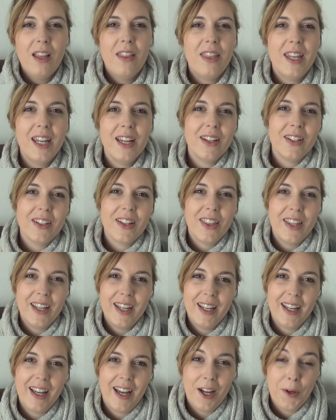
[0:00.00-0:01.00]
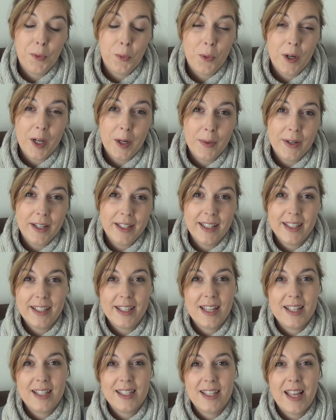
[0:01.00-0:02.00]
The other thing I'm wearing that
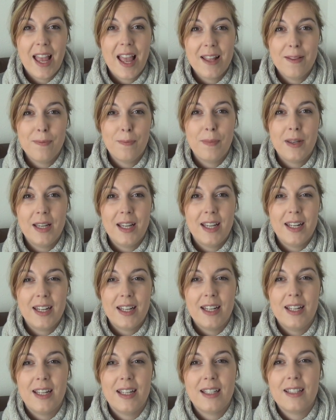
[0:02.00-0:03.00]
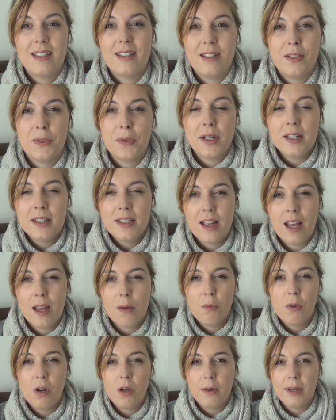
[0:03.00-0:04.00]
is handmade is the dress
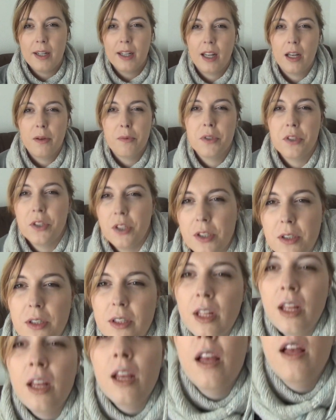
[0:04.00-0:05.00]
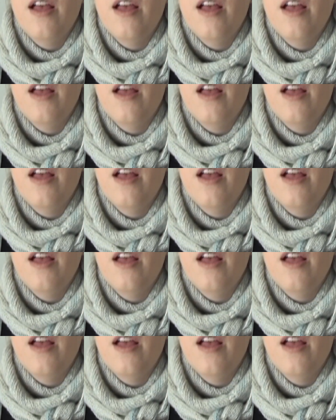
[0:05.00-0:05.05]
I'm wearing. I will just